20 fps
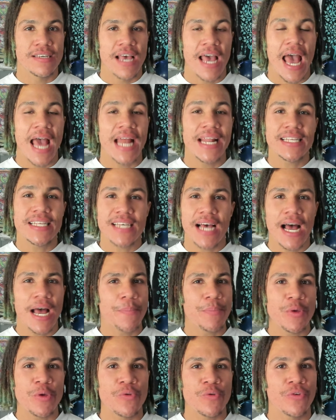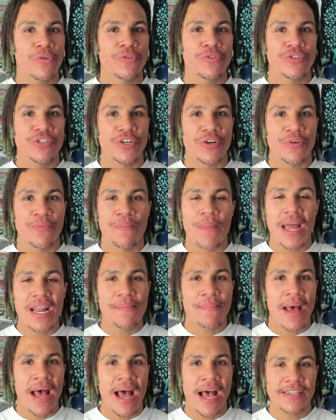anytime you use your
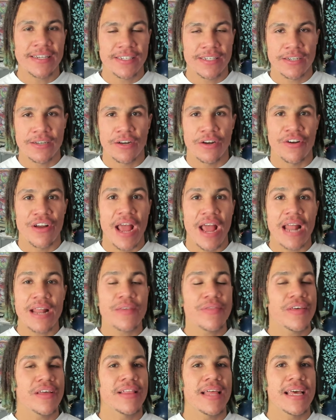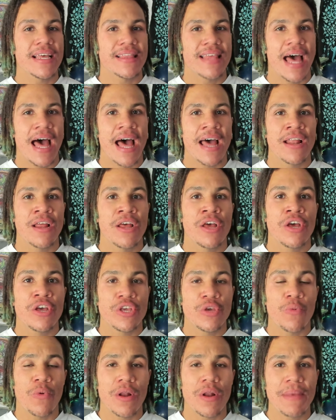Metamask or anything like that,
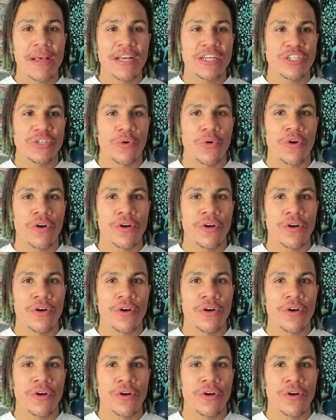you want to make sure